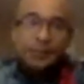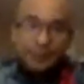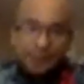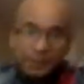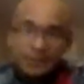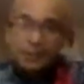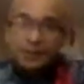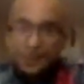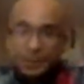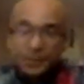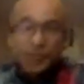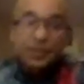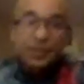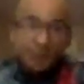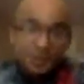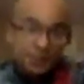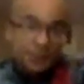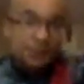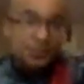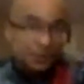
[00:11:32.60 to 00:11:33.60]
Now,
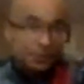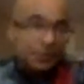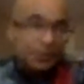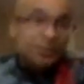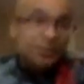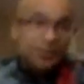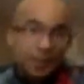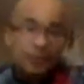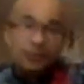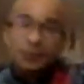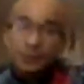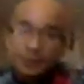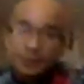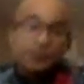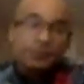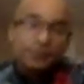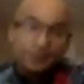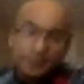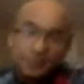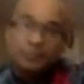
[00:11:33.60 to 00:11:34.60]
here's something that'll
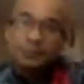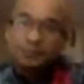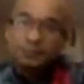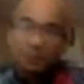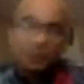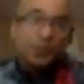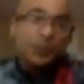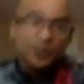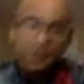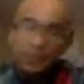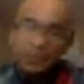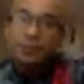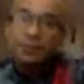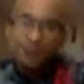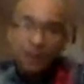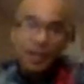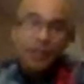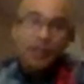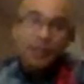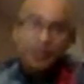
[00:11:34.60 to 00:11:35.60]
blow your
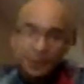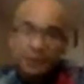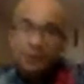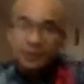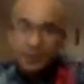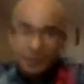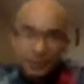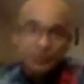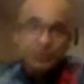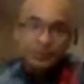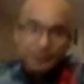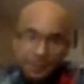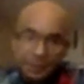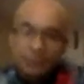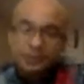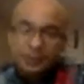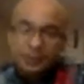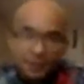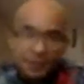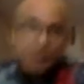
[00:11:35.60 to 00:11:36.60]
mind,
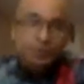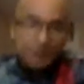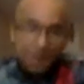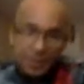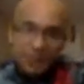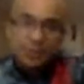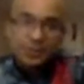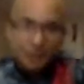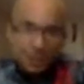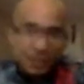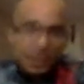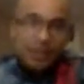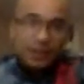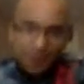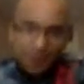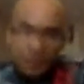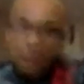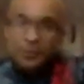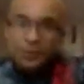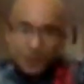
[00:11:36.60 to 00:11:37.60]
because it's not
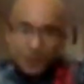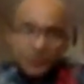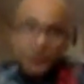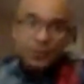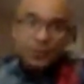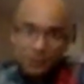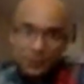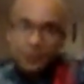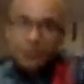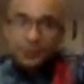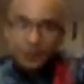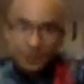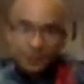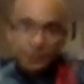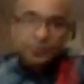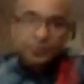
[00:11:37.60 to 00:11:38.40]
always straightforward.